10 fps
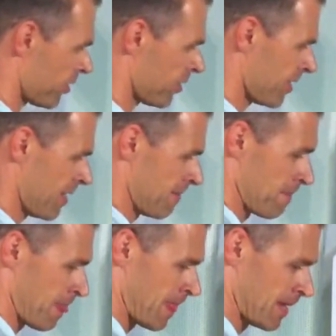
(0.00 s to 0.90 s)
Just
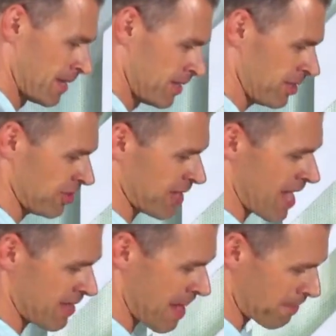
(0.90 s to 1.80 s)
just
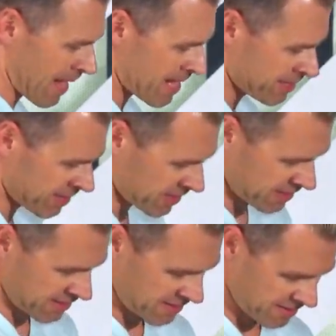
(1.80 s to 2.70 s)
stay in that place.
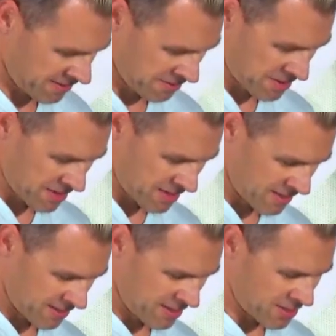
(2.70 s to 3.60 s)

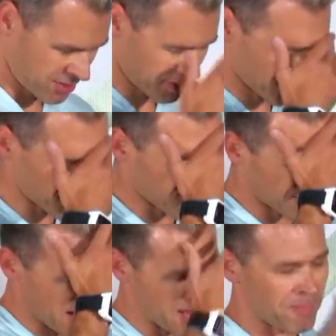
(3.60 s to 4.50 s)
Just
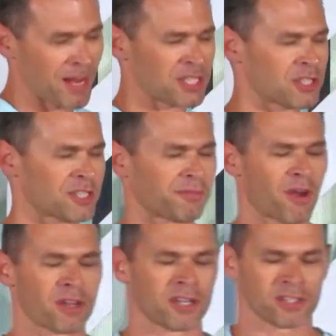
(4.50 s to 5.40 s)
just stay in that place.
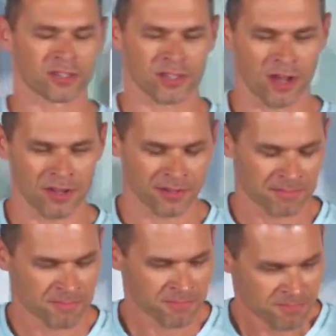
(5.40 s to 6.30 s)
Just focused
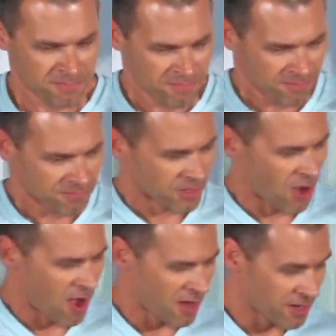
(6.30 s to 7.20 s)
on
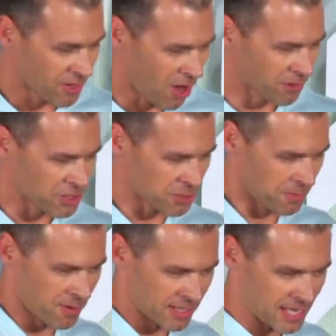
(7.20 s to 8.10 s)
God, on the Holy
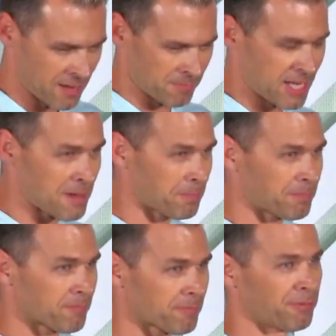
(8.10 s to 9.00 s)
Spirit. Let him keep
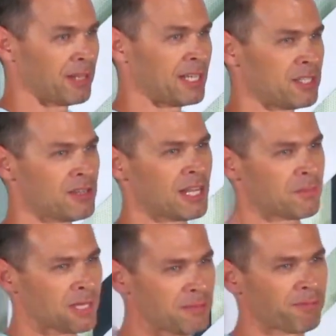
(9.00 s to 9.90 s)
filling you.
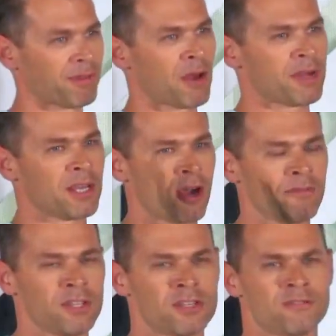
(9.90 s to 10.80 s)
Let him keep flowing
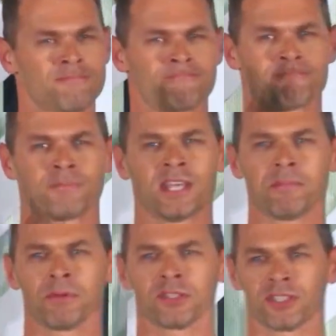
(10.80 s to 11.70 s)
over you.
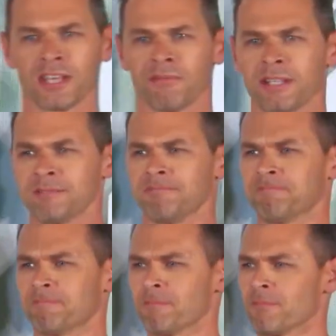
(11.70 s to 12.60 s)
Keep
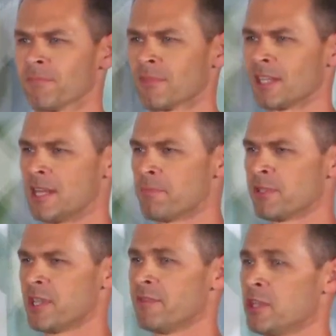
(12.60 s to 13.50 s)
receiving. Keep
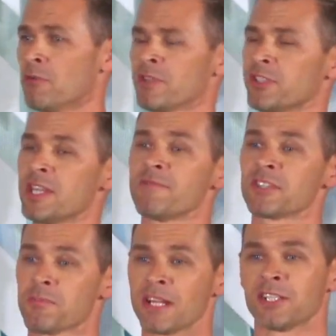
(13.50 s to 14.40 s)
receiving. You'll receive
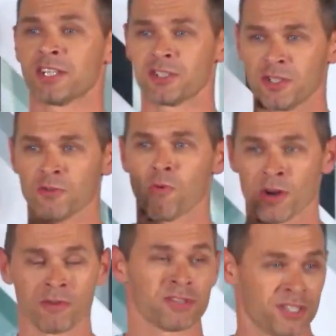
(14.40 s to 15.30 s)
as much as you
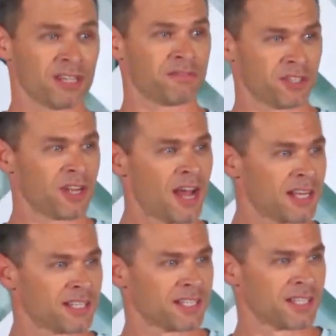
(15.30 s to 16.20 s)
want to receive
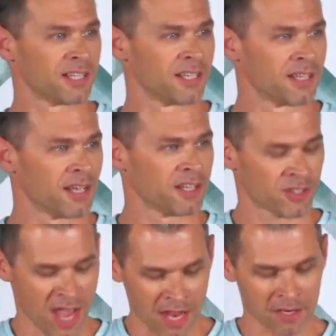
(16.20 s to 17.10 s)
tonight.
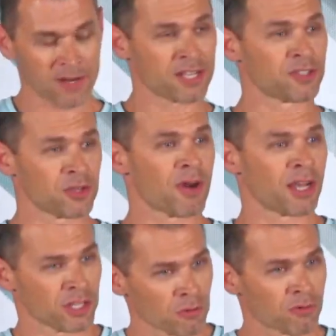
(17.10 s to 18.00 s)
As hungry as you
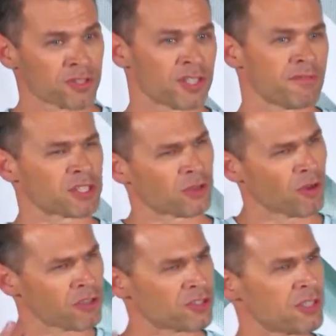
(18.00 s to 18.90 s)
are, you will receive. As
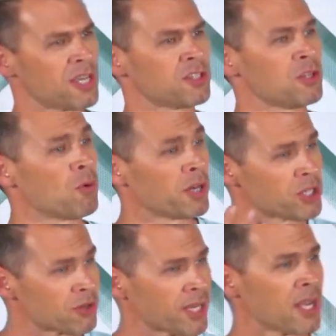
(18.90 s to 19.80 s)
thirsty as you want
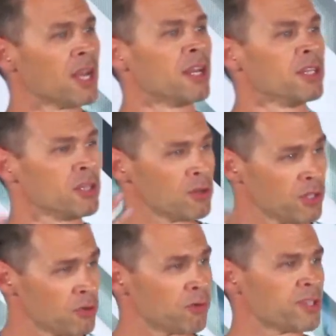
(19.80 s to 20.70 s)
to drink, you,
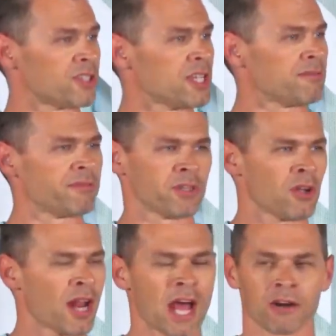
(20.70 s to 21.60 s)
you'll receive. If
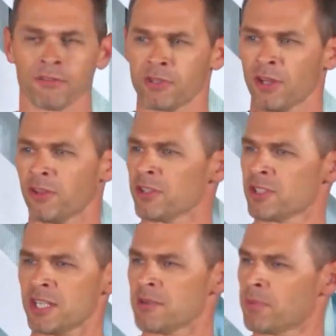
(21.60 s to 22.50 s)
you're not hungry, if you're not
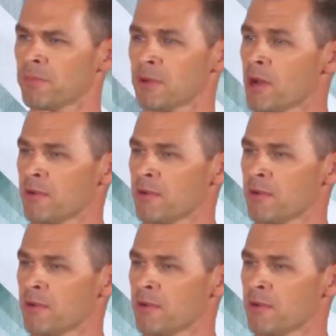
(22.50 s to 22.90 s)
thirsty, you probably